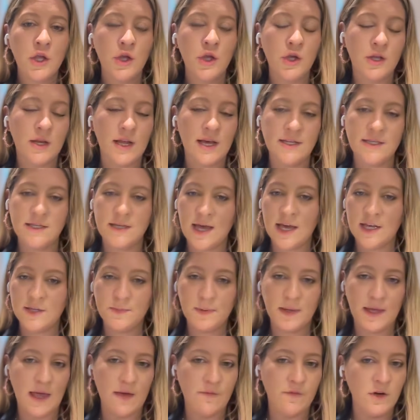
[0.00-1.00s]
You can head to
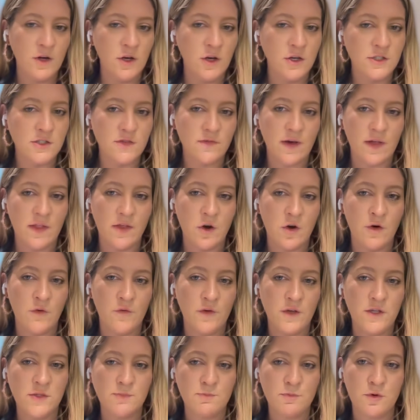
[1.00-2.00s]
SBK for lots of other
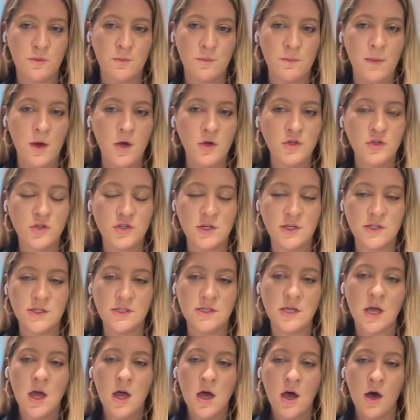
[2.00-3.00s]
offers.
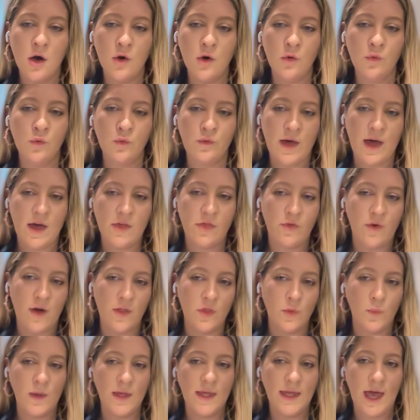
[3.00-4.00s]
Promotions are all there
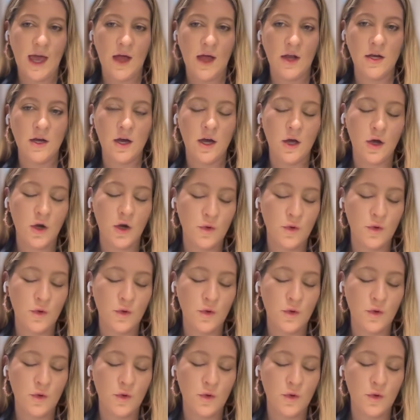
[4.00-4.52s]
throughout the weekend.